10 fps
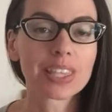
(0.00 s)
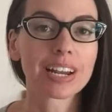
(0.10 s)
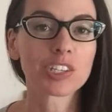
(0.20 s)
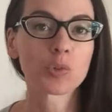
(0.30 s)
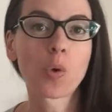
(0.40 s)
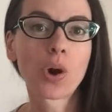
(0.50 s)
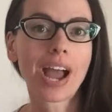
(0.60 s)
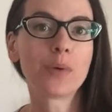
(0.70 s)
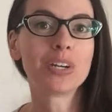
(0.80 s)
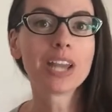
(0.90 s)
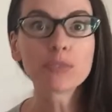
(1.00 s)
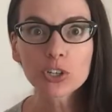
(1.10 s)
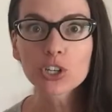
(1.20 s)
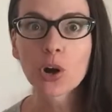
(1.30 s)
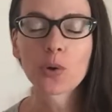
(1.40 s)
that I swore I would never
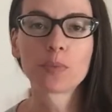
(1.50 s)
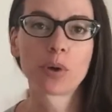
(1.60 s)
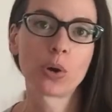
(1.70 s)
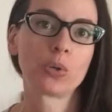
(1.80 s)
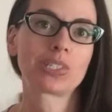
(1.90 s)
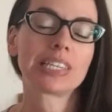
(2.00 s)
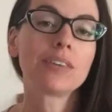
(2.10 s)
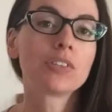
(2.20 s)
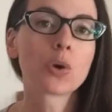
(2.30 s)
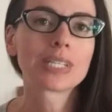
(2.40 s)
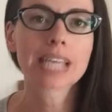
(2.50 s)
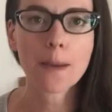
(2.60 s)
show or post even though it's